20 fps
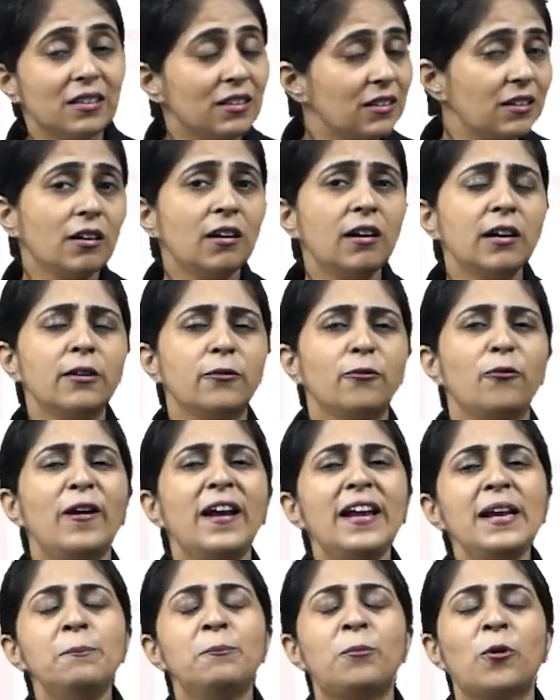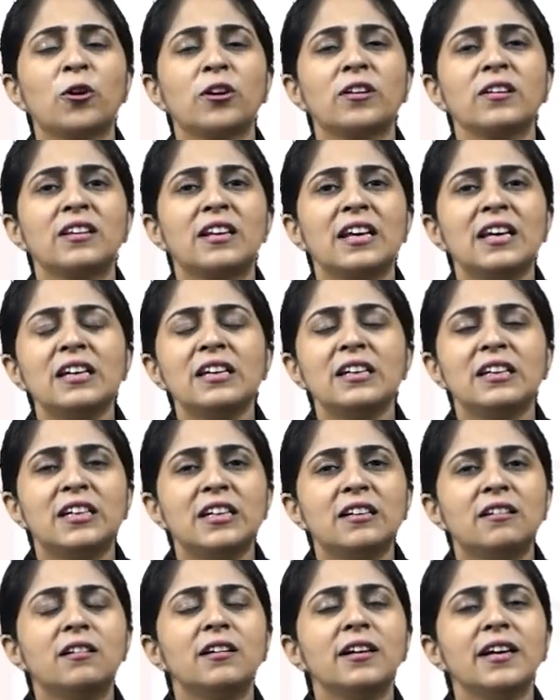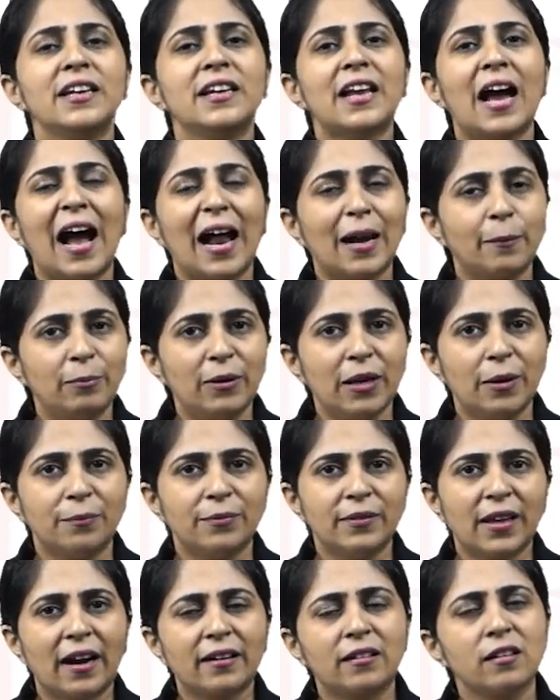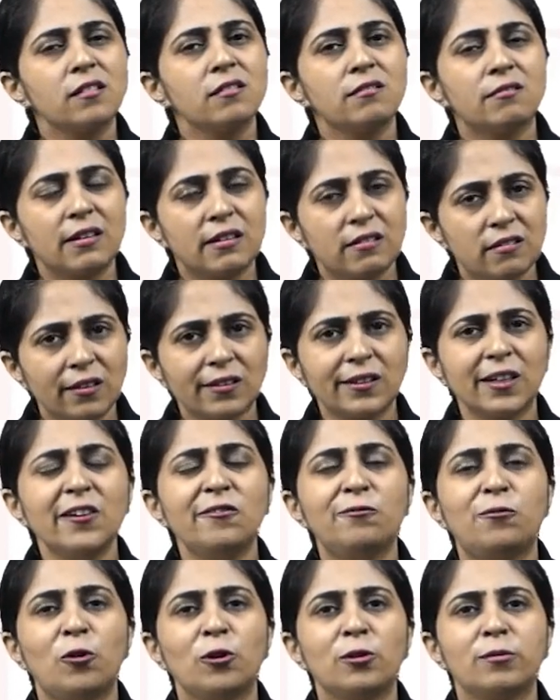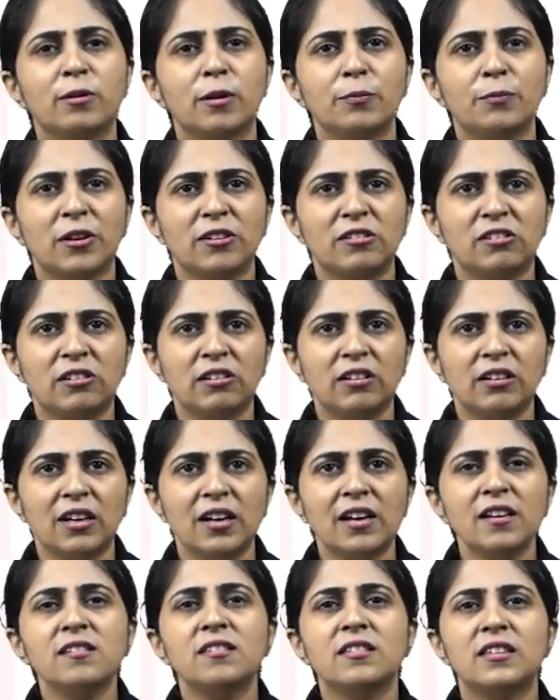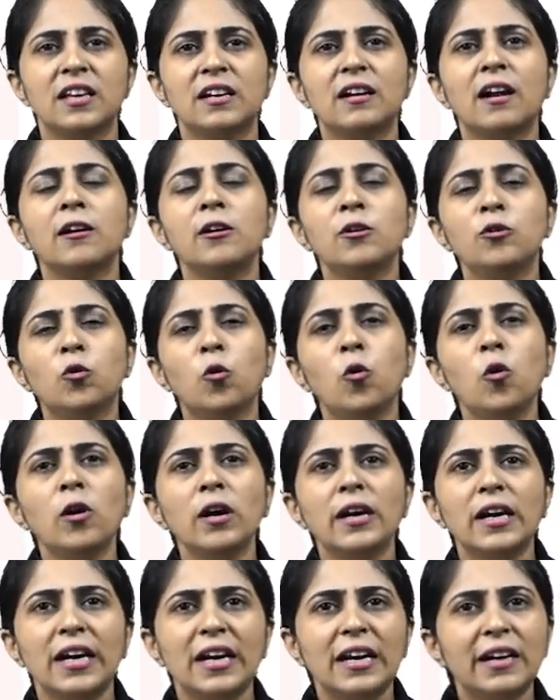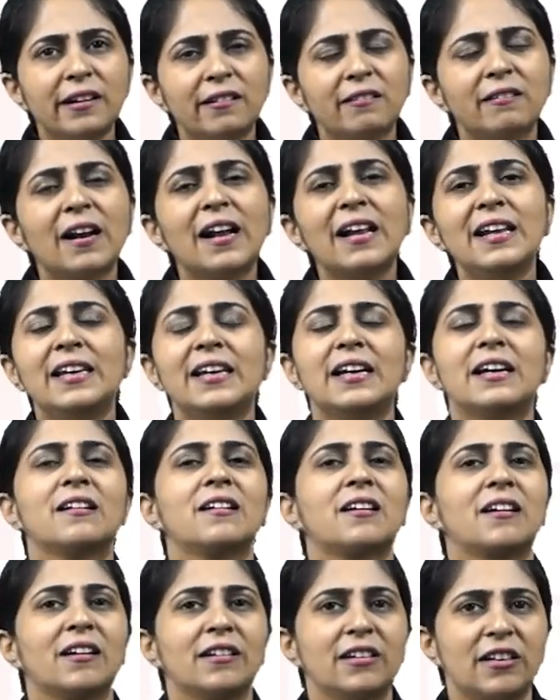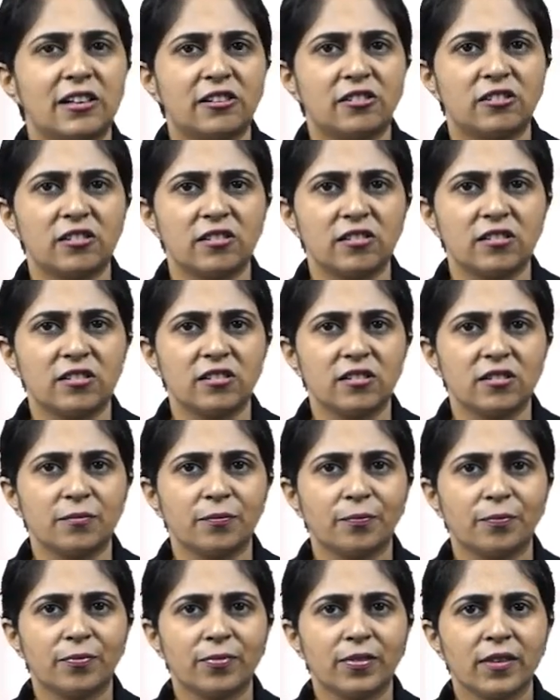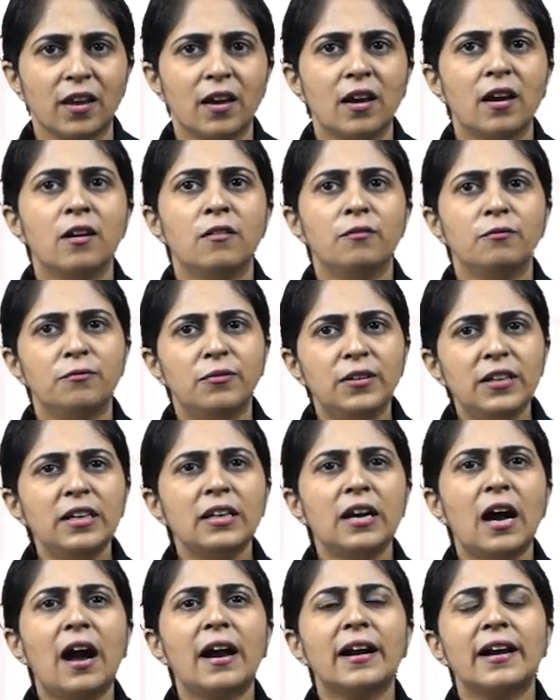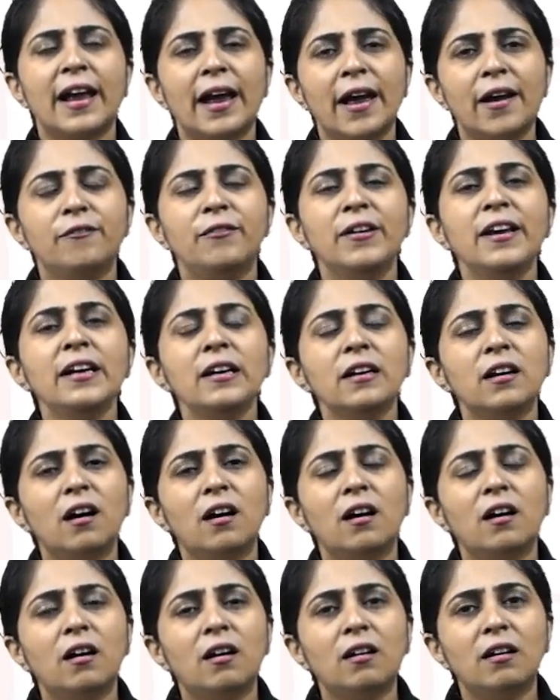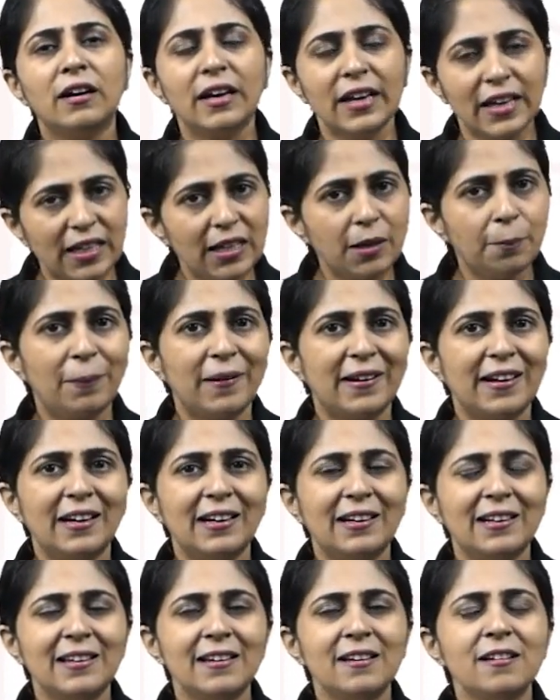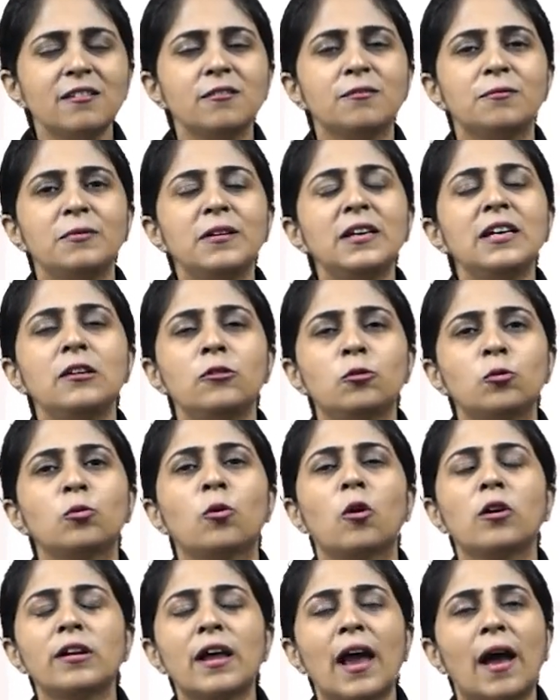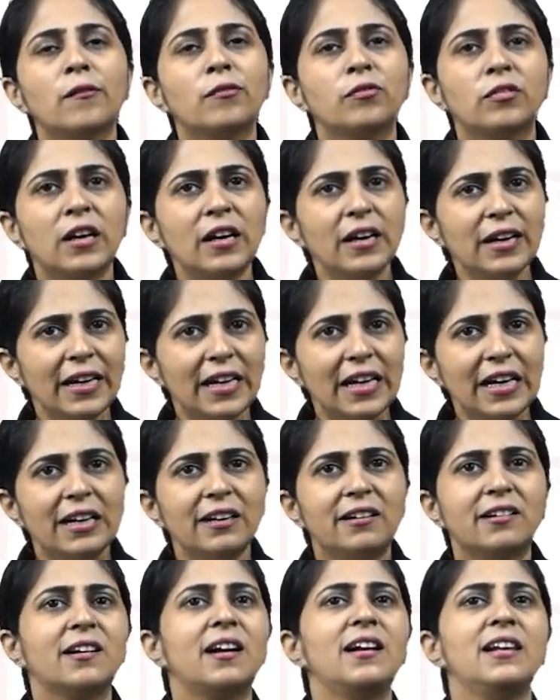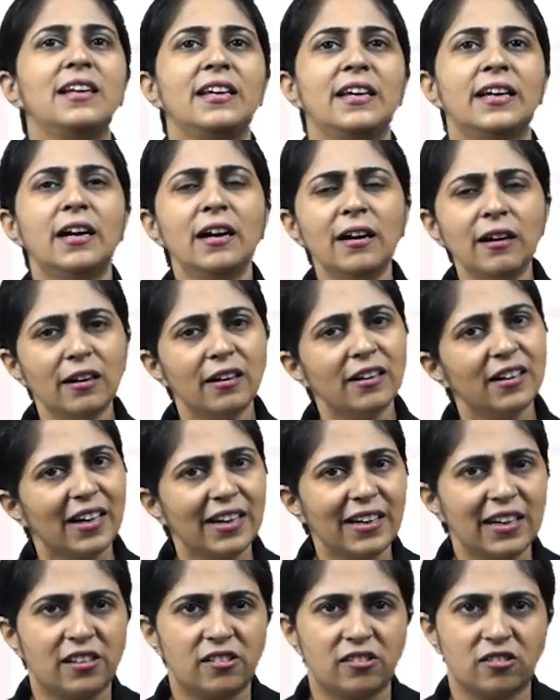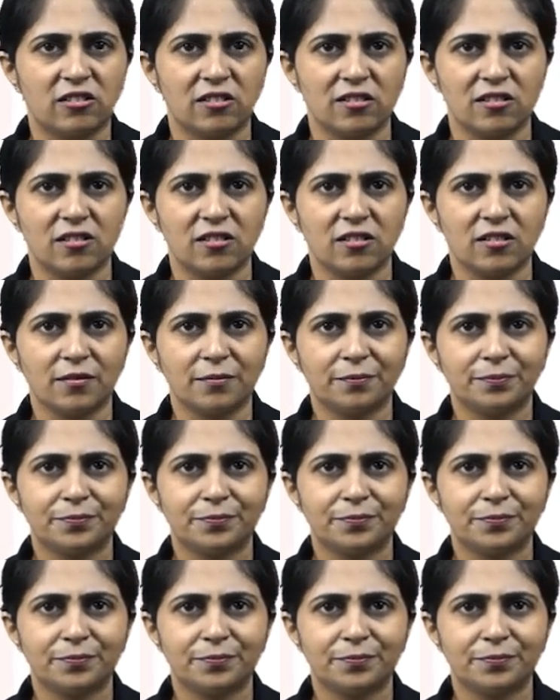Third, very important thing here in RBM, that is restrictive Boltzmann machine, is there are no intra-layer connections. We are having independent layers, we do not have the intra-layer connections.